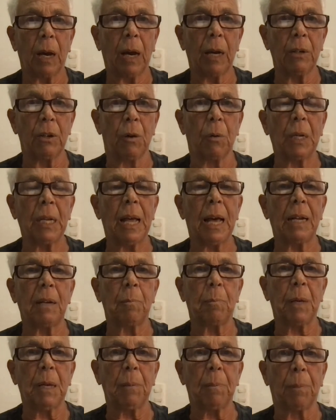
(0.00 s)
I know a lot of
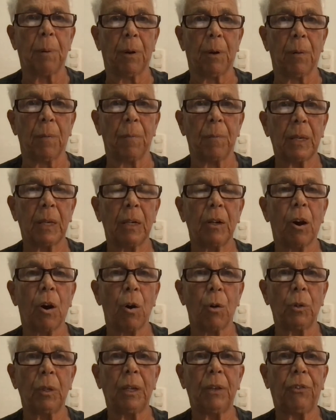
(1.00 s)
people can
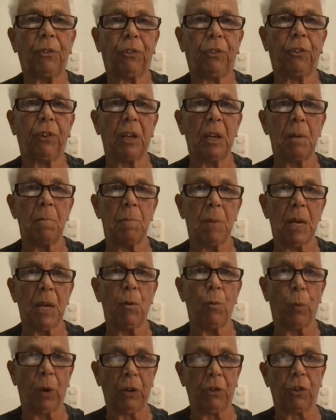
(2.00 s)
only see me,
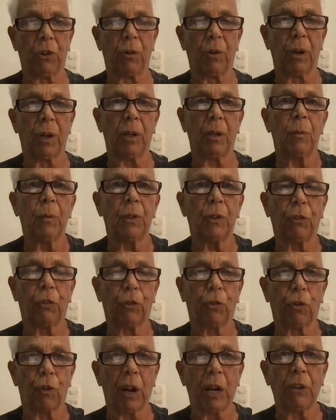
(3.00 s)
Wintergreen, the
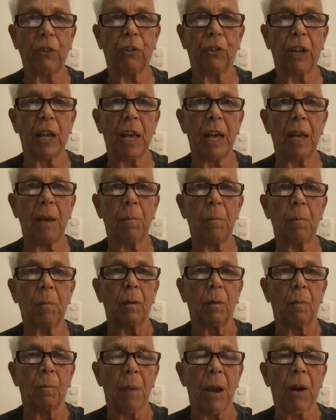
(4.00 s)
strange name,
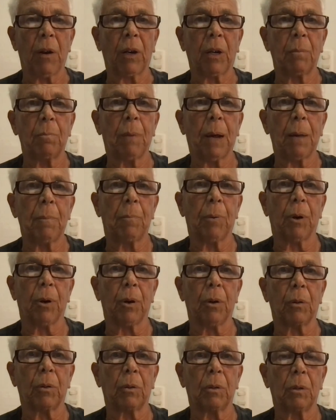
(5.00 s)
American by
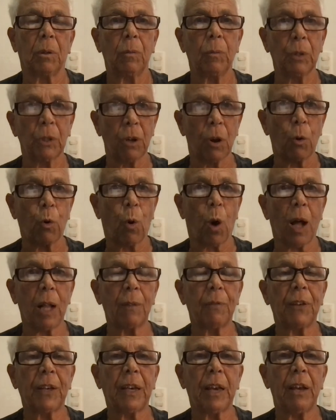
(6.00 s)
birth, with no
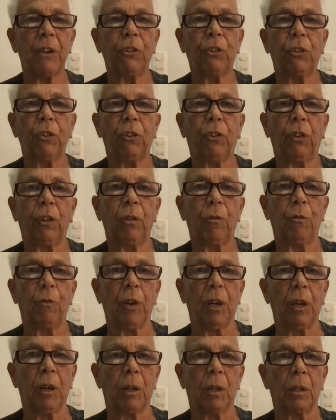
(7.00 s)
qualifications in the
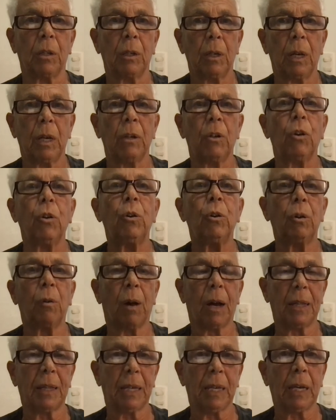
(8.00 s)
field, and who do
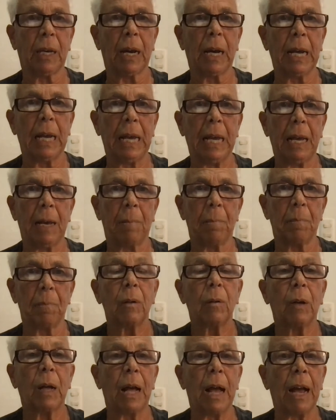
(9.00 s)
I think I am?
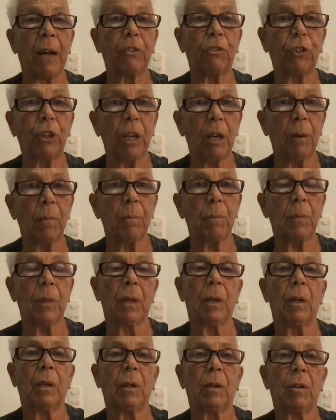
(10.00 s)
I actually am
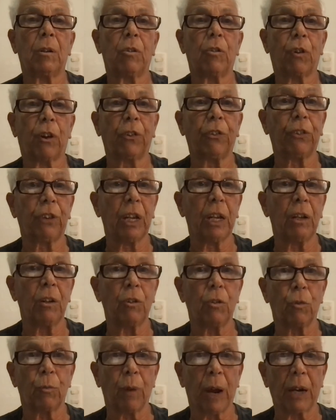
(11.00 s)
the trustee and
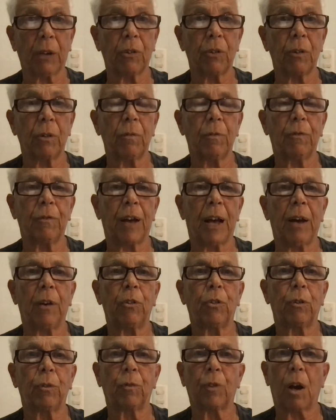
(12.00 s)
director and
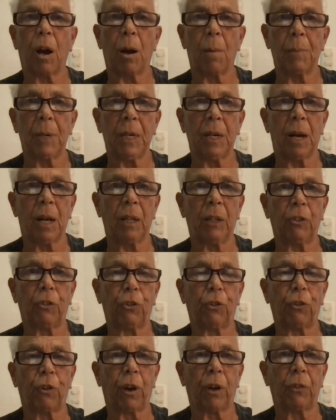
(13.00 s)
founder of Common
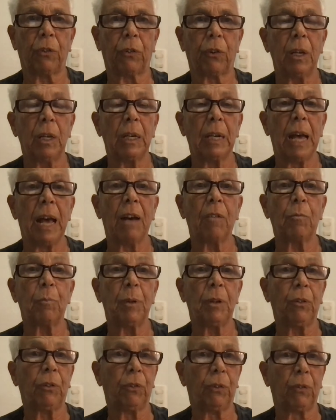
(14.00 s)
Knowledge Trust and have
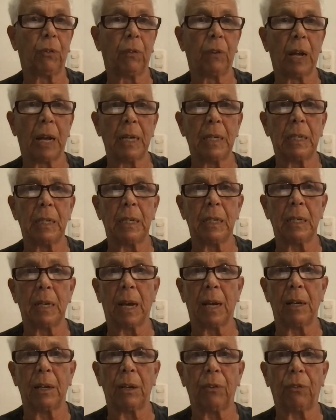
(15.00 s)
been since
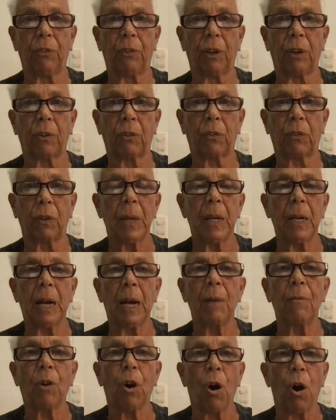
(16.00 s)
1996. And
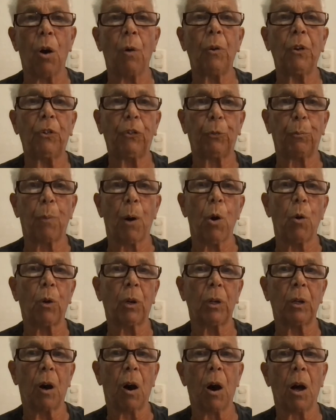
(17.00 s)
I've always
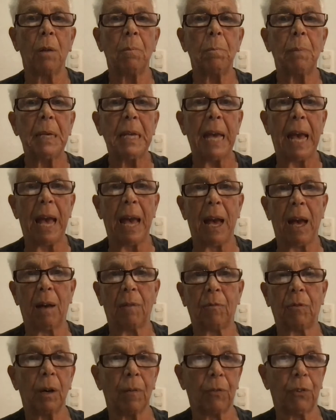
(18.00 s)
spoken on
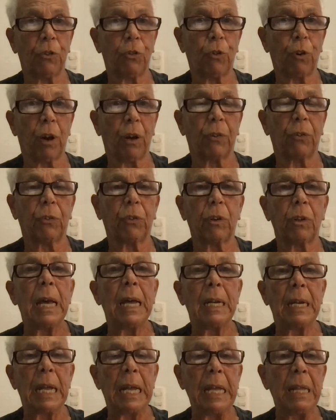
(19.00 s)
behalf of the trust.
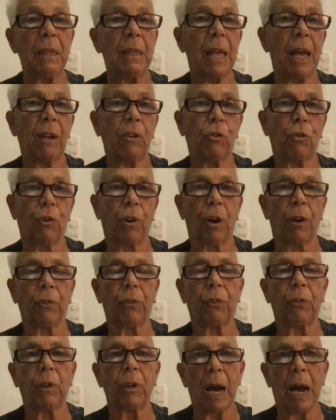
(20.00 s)
And in that
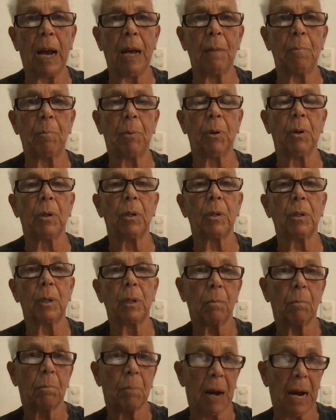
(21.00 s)
trust, I put
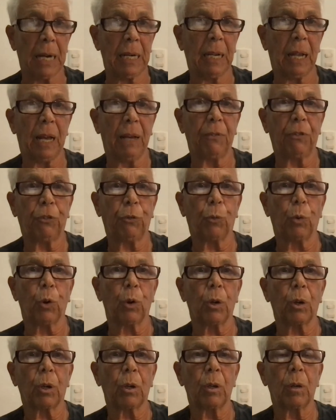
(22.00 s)
my life's
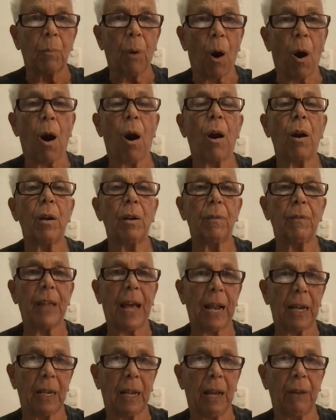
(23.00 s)
work. Part of
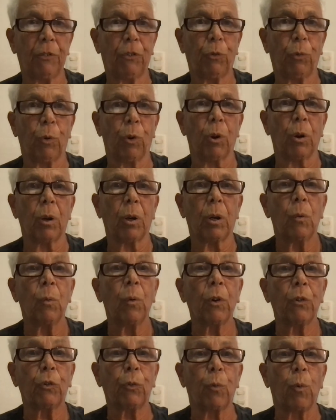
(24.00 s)
that life's work
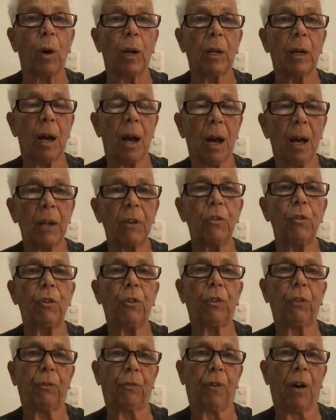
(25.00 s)
was what
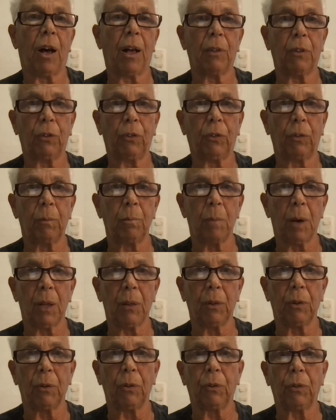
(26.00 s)
hundreds of fathers and
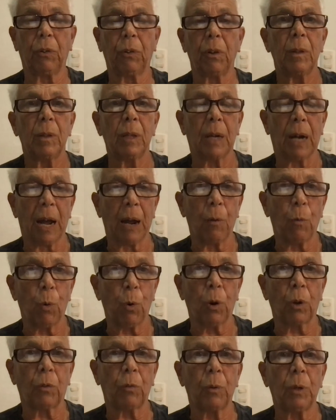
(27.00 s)
mothers that I
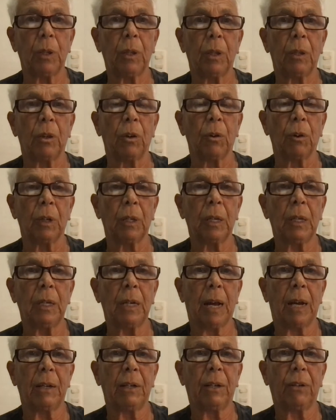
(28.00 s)
worked with in the early
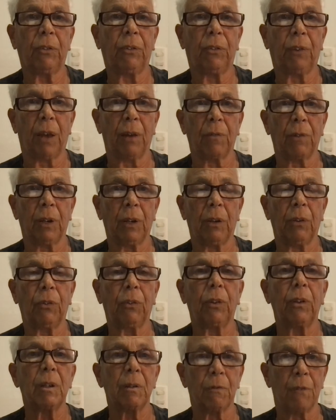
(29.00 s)

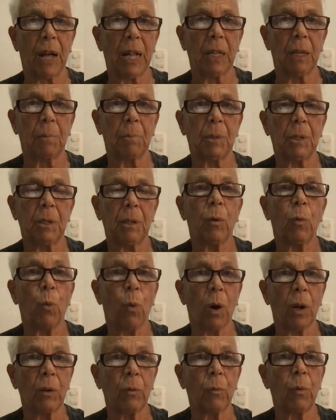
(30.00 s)
1970s developed.
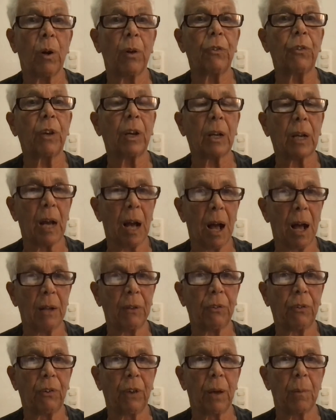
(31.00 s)
One was a
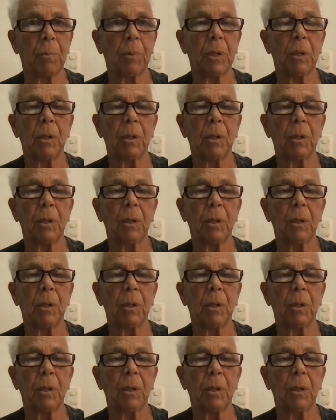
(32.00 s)
concept.